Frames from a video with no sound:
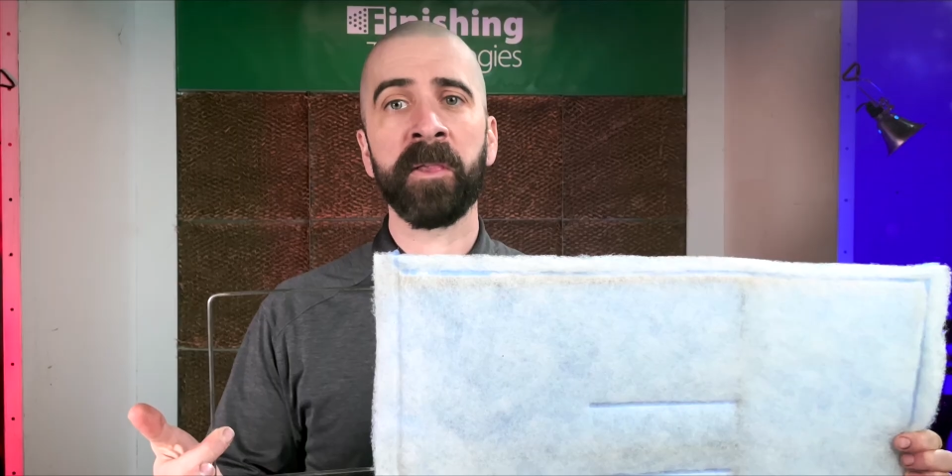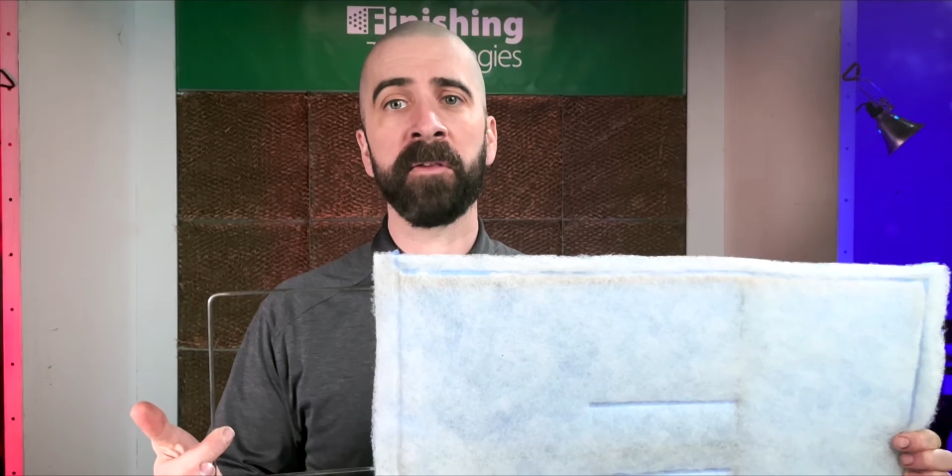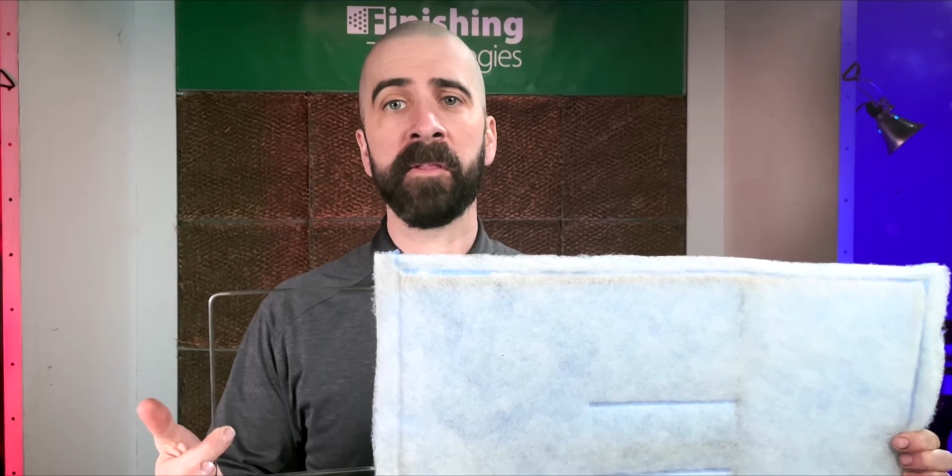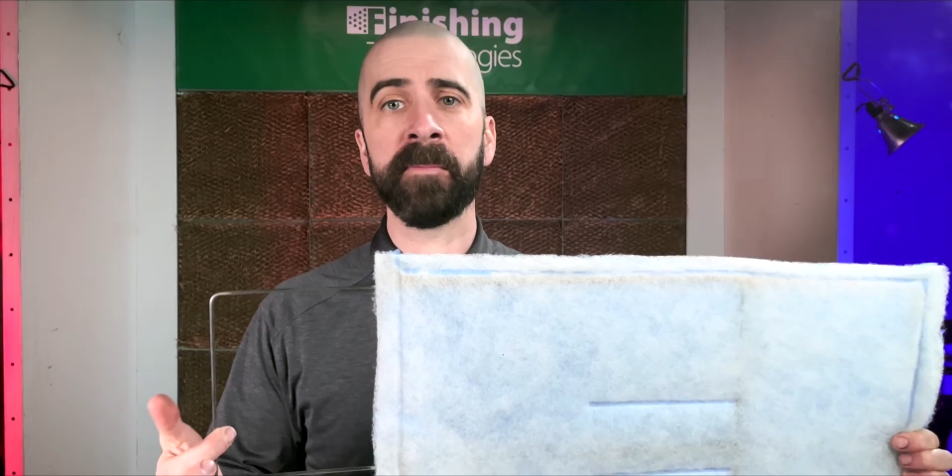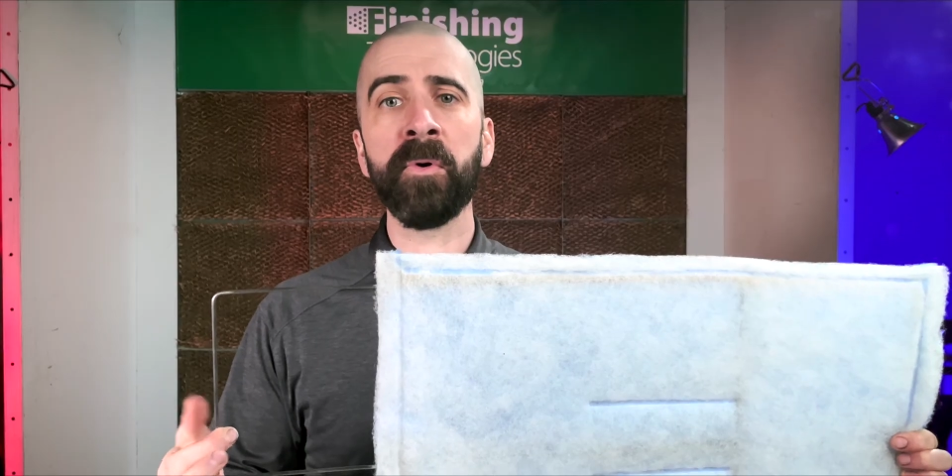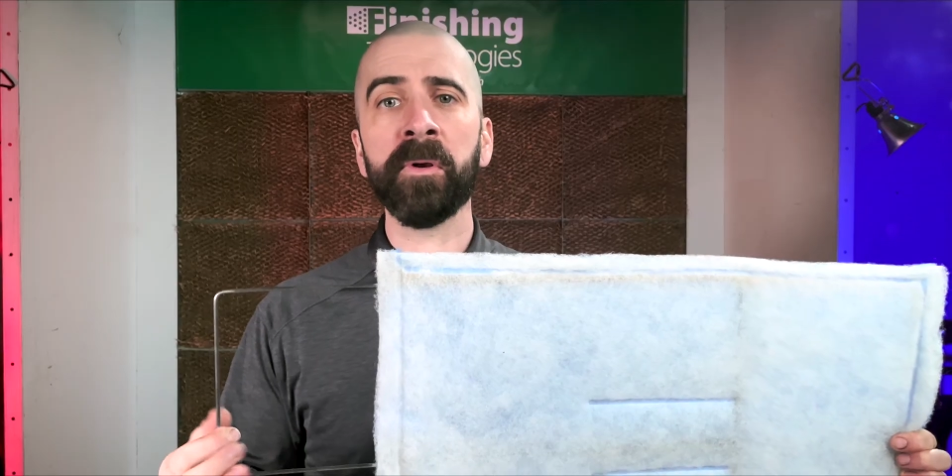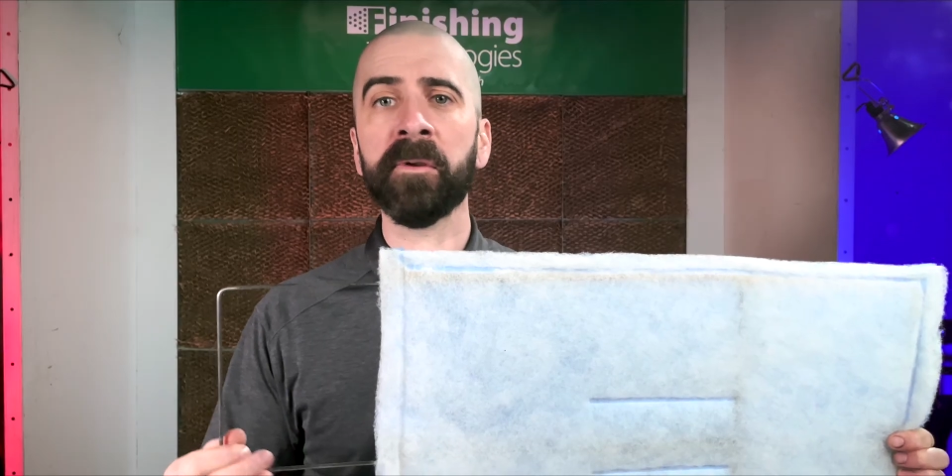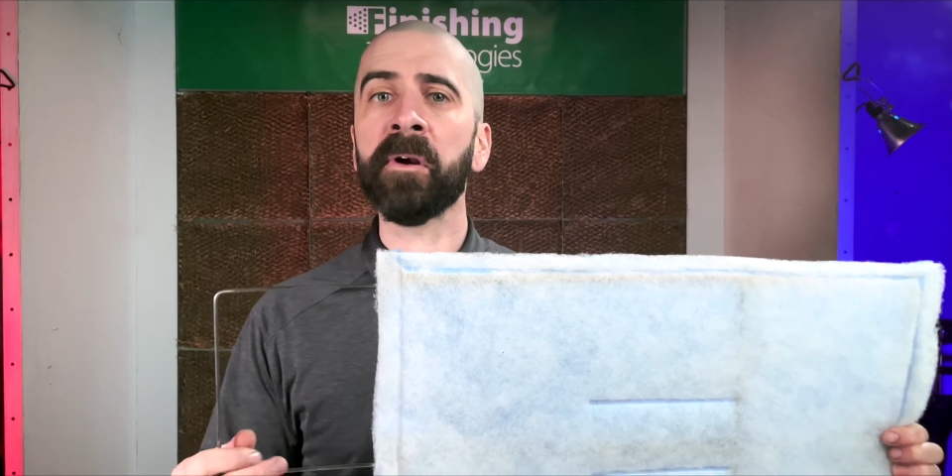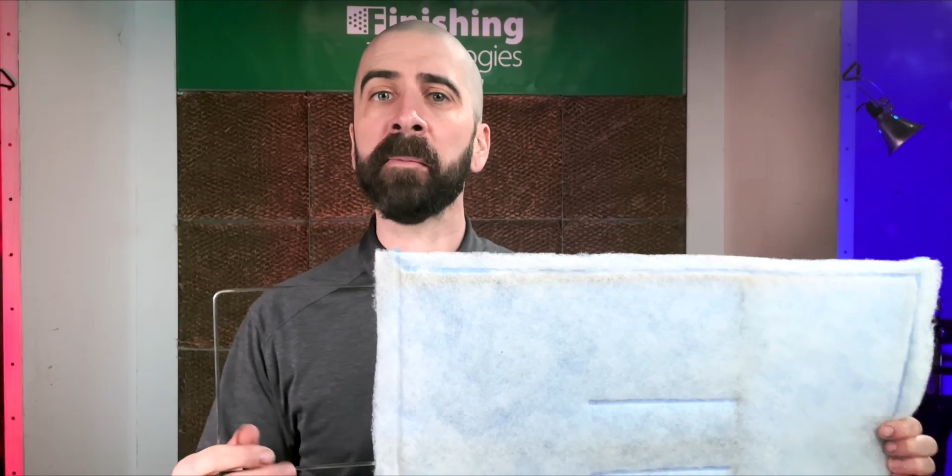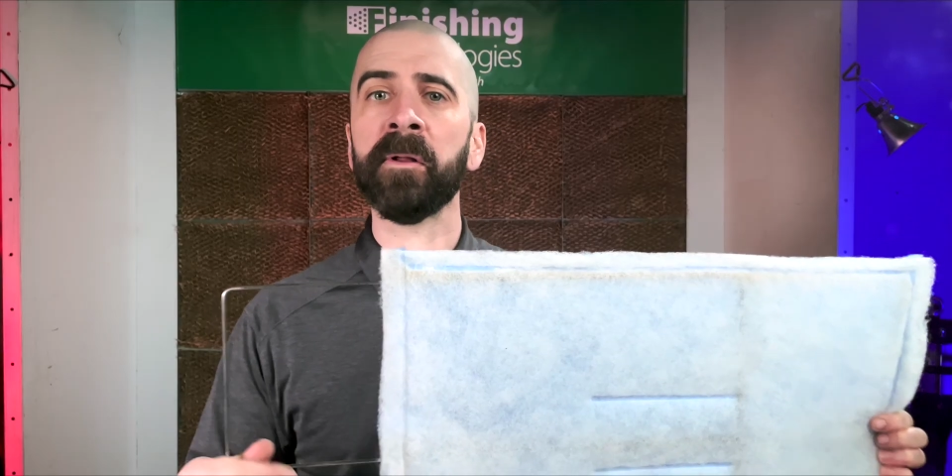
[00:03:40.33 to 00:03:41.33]
so they're more
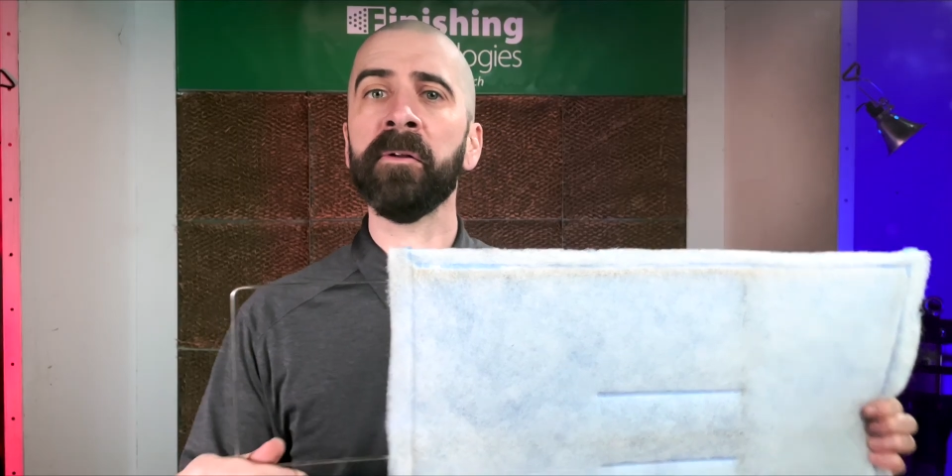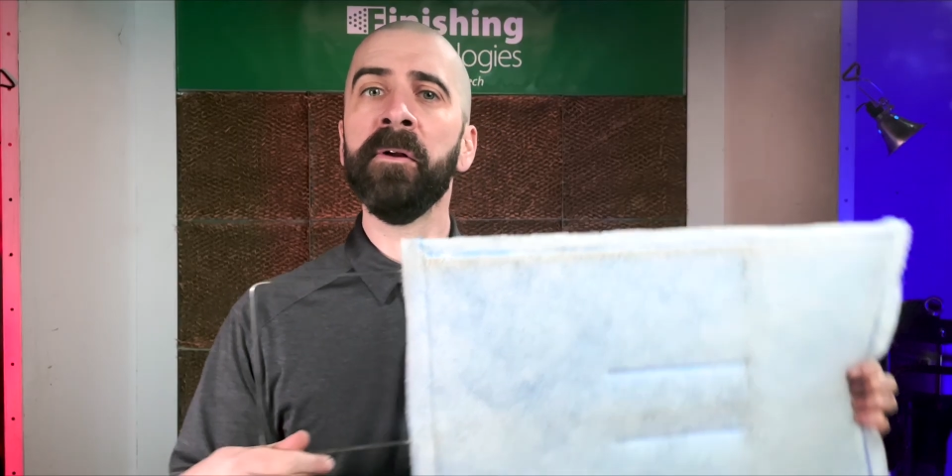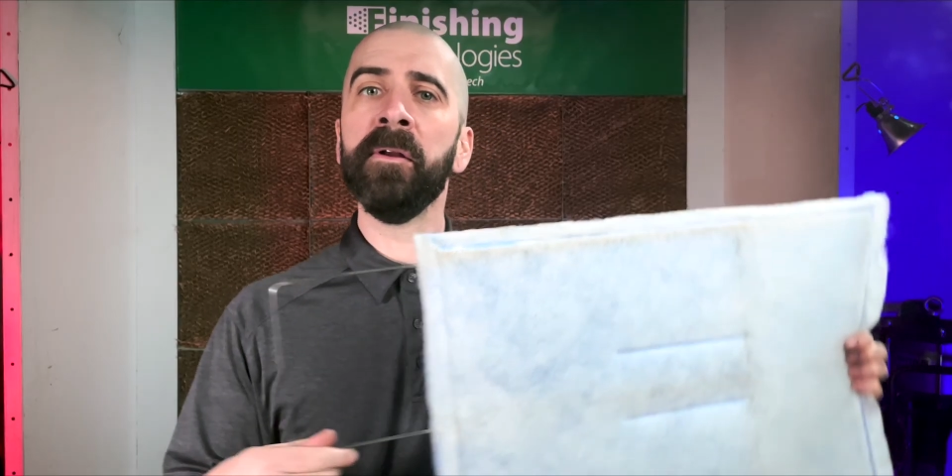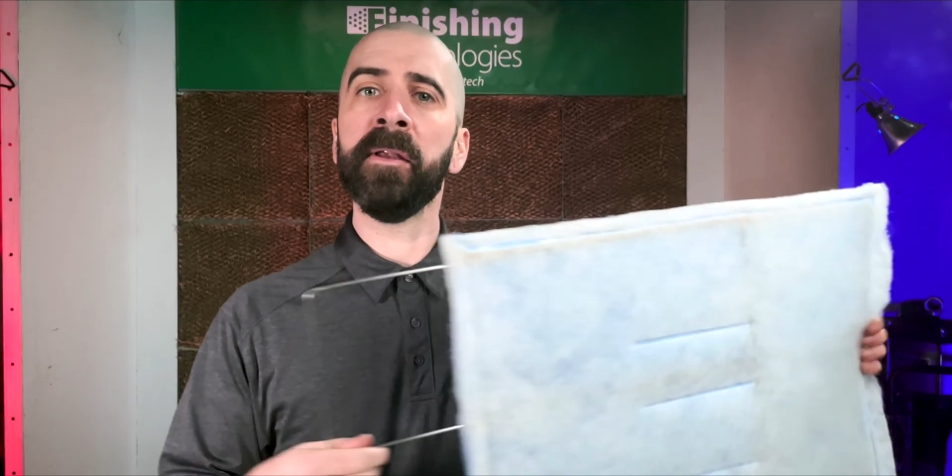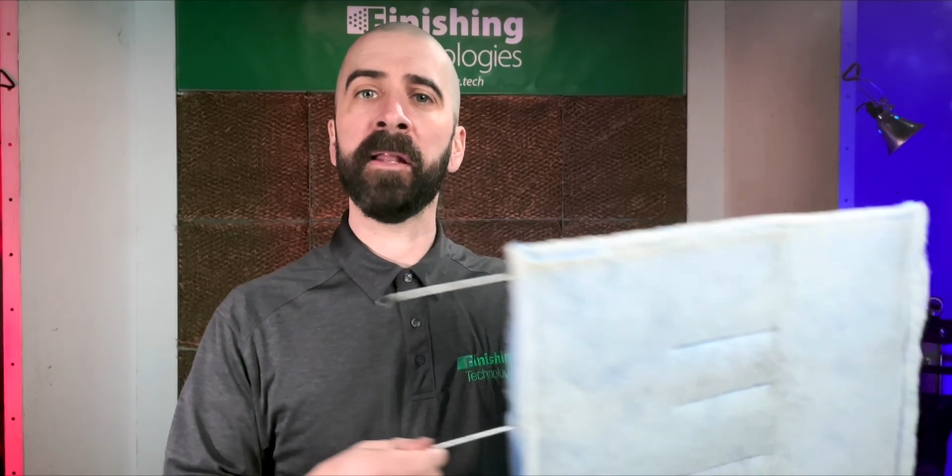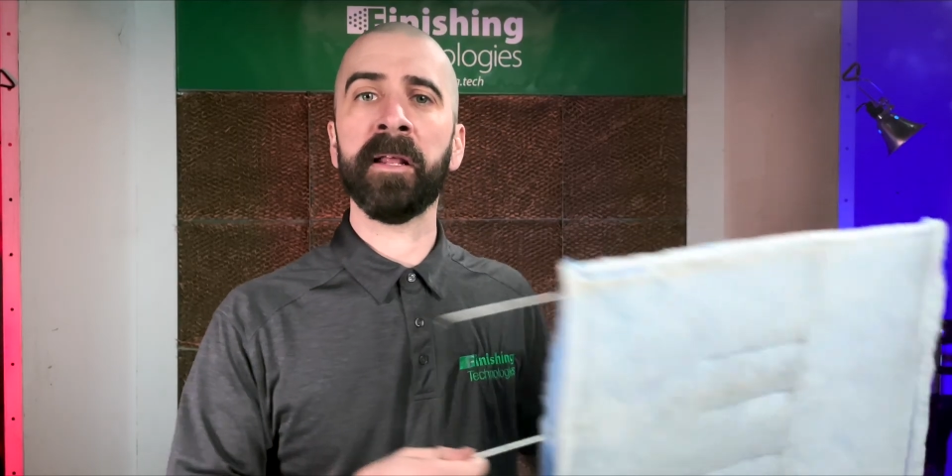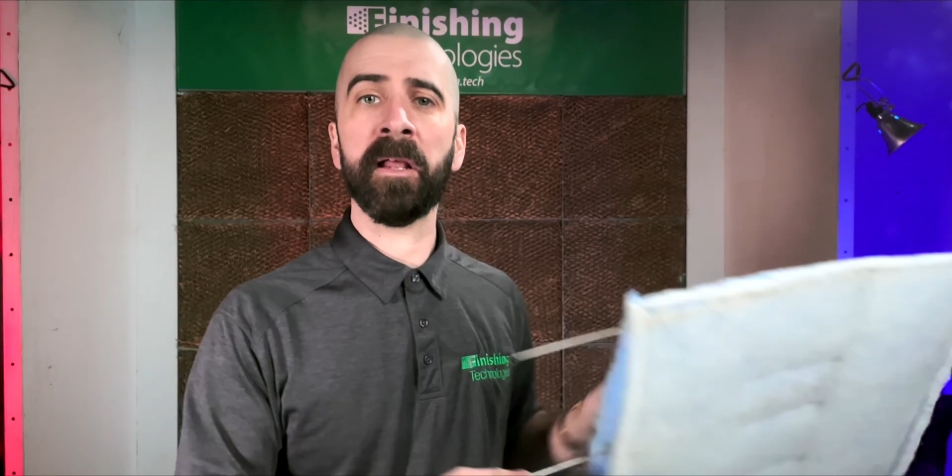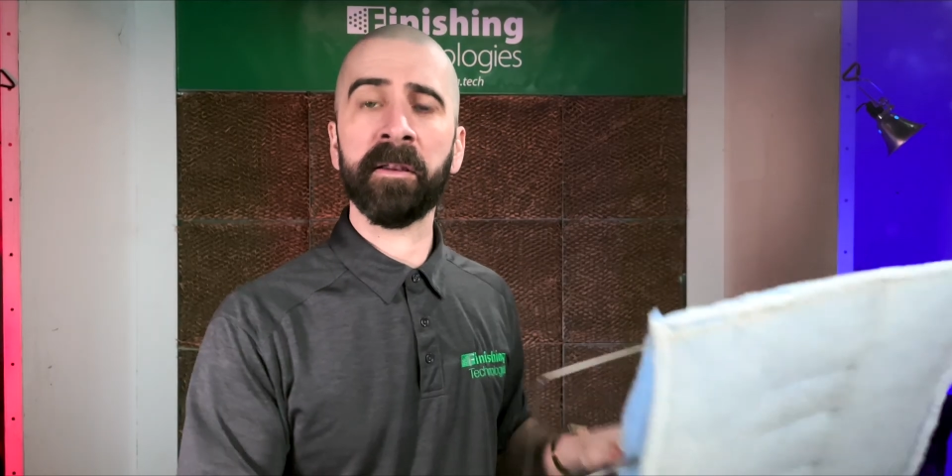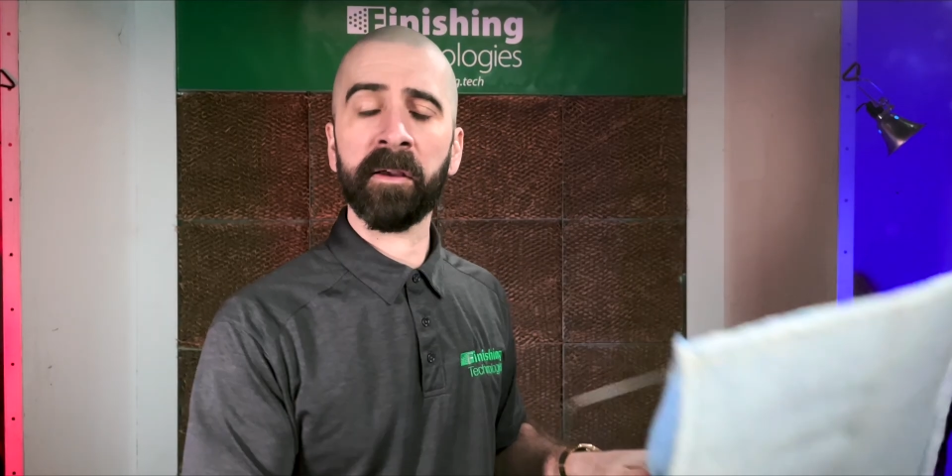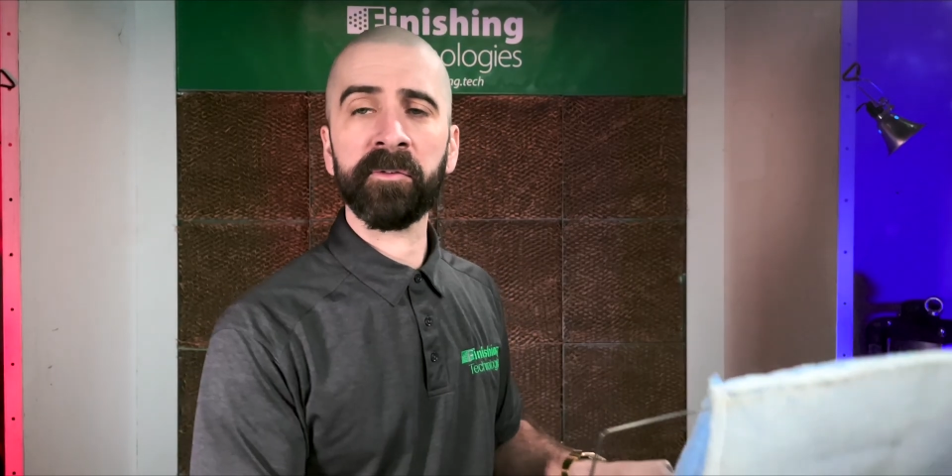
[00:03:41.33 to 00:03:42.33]
durable in an
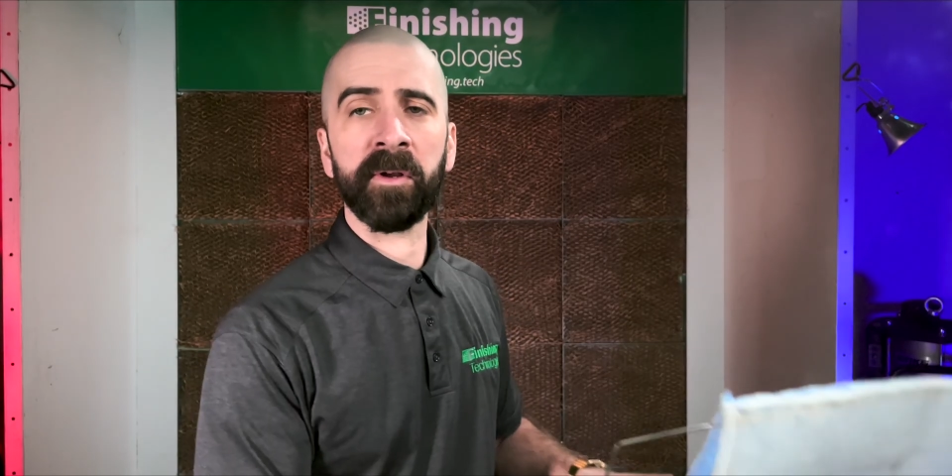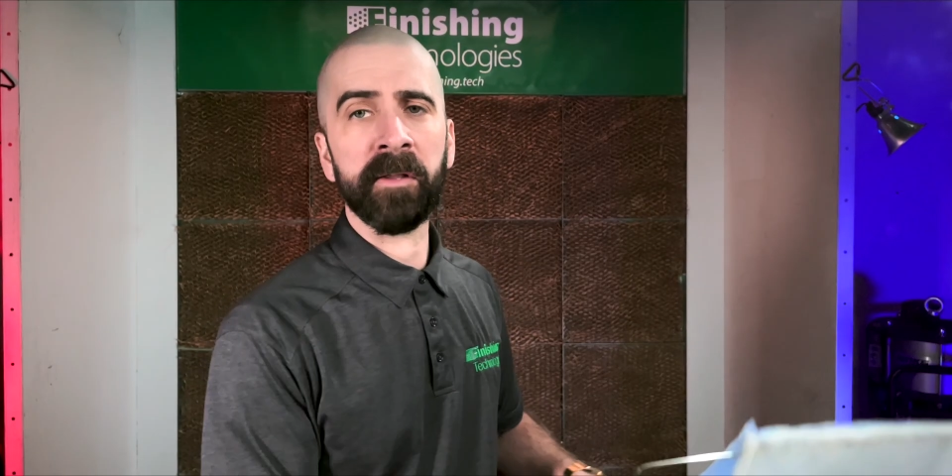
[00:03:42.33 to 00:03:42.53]
industrial